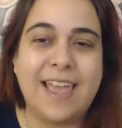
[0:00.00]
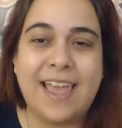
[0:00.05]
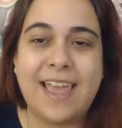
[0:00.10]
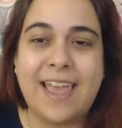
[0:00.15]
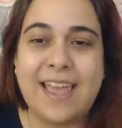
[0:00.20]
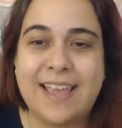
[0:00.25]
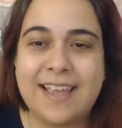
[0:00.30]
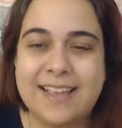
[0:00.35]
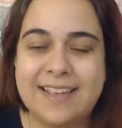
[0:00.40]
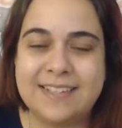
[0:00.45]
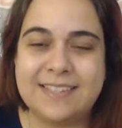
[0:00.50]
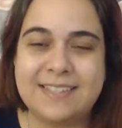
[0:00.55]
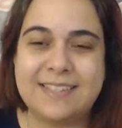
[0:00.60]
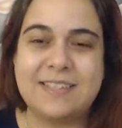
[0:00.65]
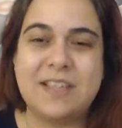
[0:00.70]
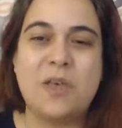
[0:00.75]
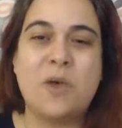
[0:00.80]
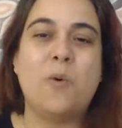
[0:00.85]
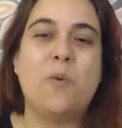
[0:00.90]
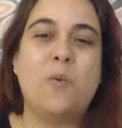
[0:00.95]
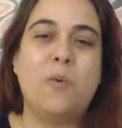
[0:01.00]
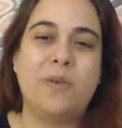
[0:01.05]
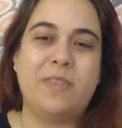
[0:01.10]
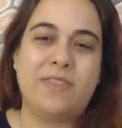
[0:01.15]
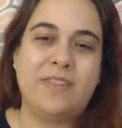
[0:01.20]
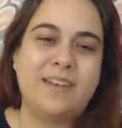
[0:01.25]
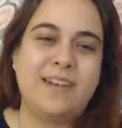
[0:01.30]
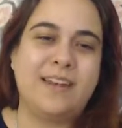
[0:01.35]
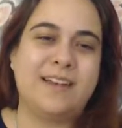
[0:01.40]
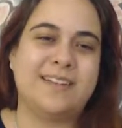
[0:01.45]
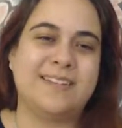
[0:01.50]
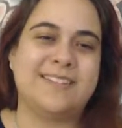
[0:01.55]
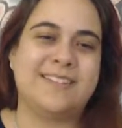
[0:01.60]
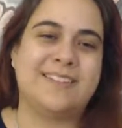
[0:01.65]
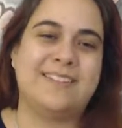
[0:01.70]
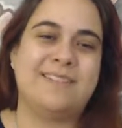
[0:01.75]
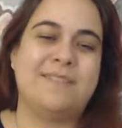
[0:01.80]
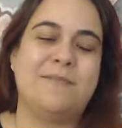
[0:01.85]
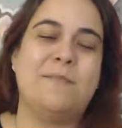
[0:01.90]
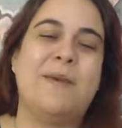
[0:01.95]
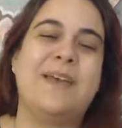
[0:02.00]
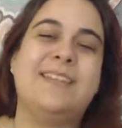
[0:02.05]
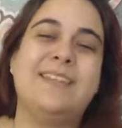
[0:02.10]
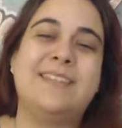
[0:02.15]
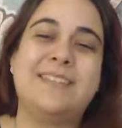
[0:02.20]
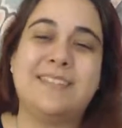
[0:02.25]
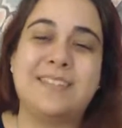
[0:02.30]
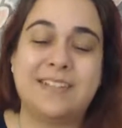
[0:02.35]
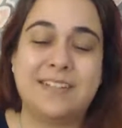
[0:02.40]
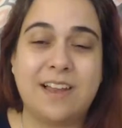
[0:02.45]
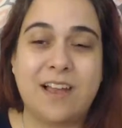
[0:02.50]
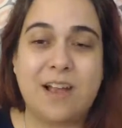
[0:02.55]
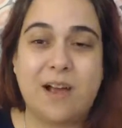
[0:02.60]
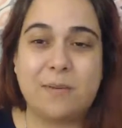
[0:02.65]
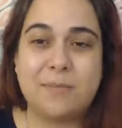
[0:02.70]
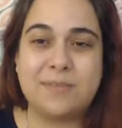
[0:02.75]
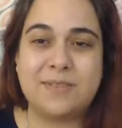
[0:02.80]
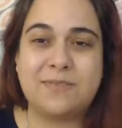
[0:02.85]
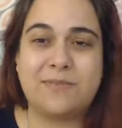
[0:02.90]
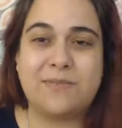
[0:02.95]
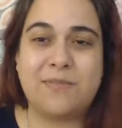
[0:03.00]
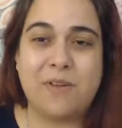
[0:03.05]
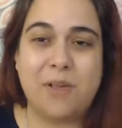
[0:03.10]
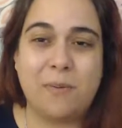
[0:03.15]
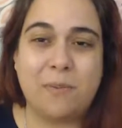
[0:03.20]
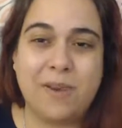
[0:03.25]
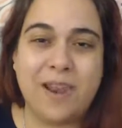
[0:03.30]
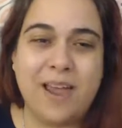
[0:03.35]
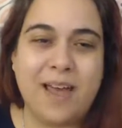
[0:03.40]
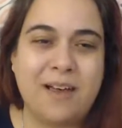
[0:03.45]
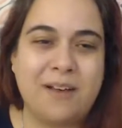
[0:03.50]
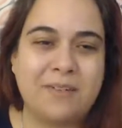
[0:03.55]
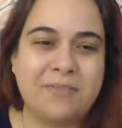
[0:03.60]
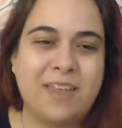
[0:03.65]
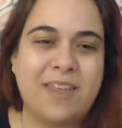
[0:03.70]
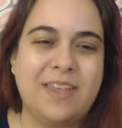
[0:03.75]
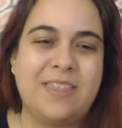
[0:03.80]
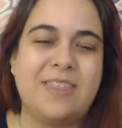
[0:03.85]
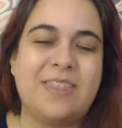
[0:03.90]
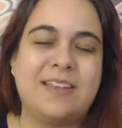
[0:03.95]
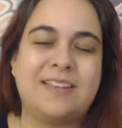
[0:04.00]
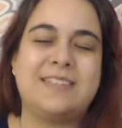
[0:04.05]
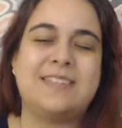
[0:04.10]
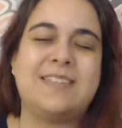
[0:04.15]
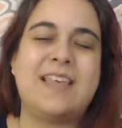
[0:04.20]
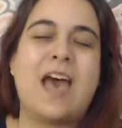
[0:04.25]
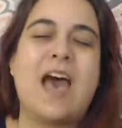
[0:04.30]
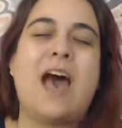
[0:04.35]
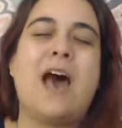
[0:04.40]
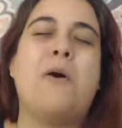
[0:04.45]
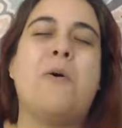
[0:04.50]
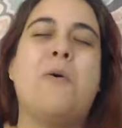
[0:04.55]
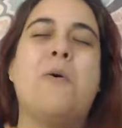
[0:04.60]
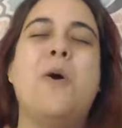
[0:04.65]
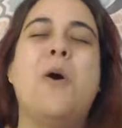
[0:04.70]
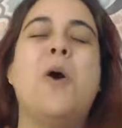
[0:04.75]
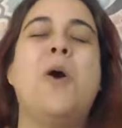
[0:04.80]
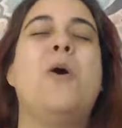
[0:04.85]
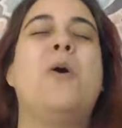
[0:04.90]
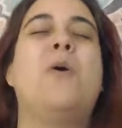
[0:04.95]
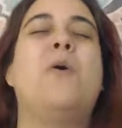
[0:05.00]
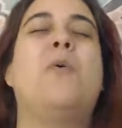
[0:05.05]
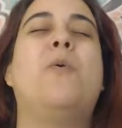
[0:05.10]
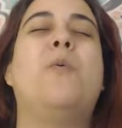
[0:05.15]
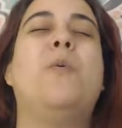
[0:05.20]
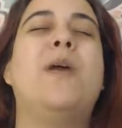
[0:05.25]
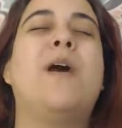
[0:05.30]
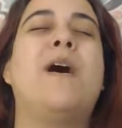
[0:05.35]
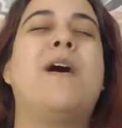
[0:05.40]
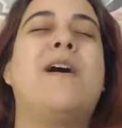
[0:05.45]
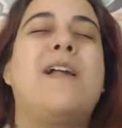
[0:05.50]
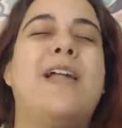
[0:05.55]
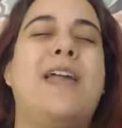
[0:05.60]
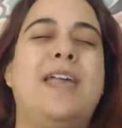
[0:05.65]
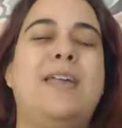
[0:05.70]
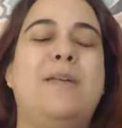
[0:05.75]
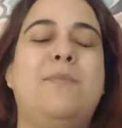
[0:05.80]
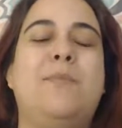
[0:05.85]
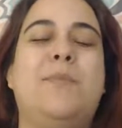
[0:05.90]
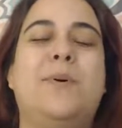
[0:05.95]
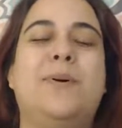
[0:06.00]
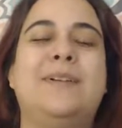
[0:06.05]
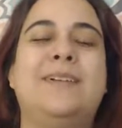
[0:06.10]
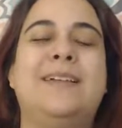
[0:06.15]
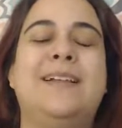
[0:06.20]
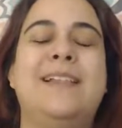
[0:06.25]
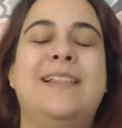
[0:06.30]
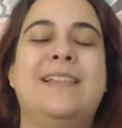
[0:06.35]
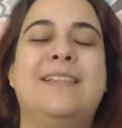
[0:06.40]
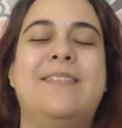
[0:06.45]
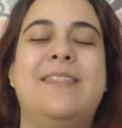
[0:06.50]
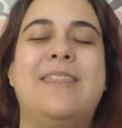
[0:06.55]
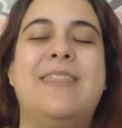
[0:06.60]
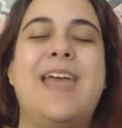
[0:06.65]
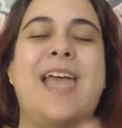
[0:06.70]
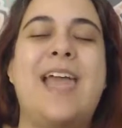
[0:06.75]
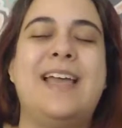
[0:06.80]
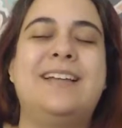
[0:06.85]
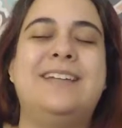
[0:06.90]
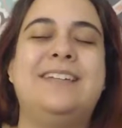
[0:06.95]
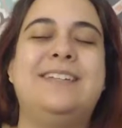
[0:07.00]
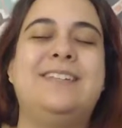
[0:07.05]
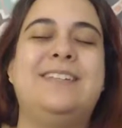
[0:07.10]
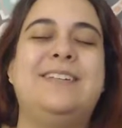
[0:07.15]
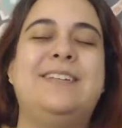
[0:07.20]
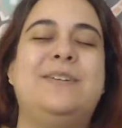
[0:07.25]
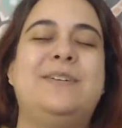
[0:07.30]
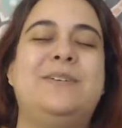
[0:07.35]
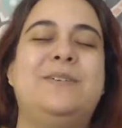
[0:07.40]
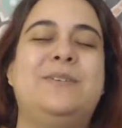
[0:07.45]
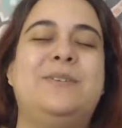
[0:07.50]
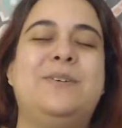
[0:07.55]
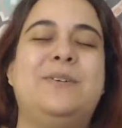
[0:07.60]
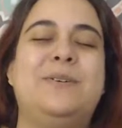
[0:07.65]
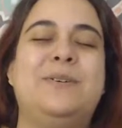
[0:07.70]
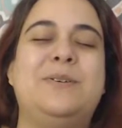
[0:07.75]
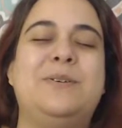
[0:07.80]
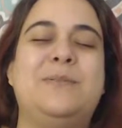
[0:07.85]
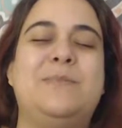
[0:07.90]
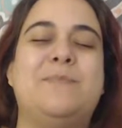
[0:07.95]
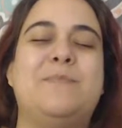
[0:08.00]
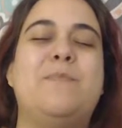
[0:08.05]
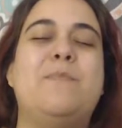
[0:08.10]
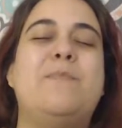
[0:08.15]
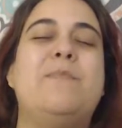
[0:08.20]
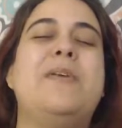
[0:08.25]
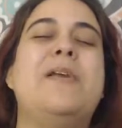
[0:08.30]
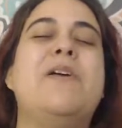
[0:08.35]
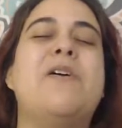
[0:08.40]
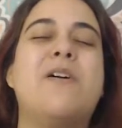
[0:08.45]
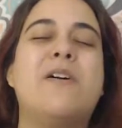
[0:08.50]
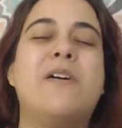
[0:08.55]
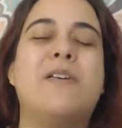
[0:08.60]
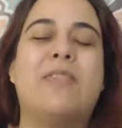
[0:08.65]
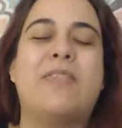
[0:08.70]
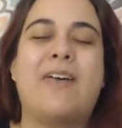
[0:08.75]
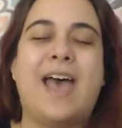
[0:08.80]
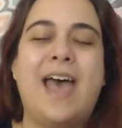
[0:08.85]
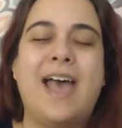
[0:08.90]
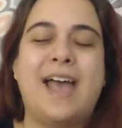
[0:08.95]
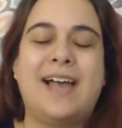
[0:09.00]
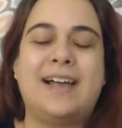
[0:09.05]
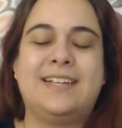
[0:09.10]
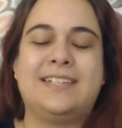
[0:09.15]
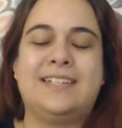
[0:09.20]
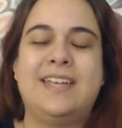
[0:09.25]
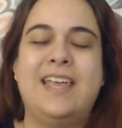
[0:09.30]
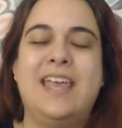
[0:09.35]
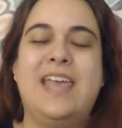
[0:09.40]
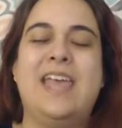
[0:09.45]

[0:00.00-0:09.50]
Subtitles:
is within us. The medicine comes from love, and that's how we are able then to mirror that